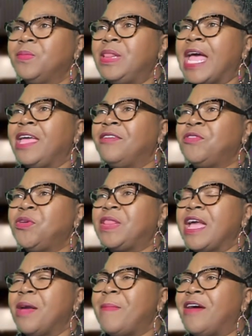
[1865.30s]
Like, if you
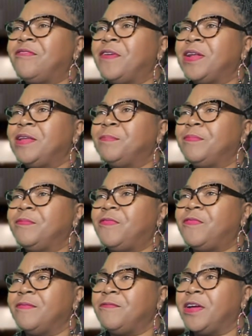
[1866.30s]
think about
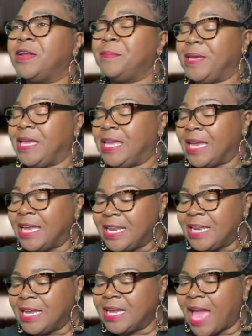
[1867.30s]
from the
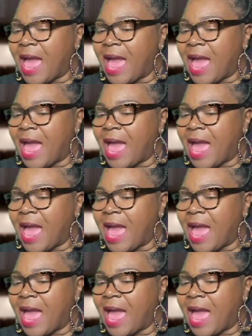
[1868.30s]
beginning,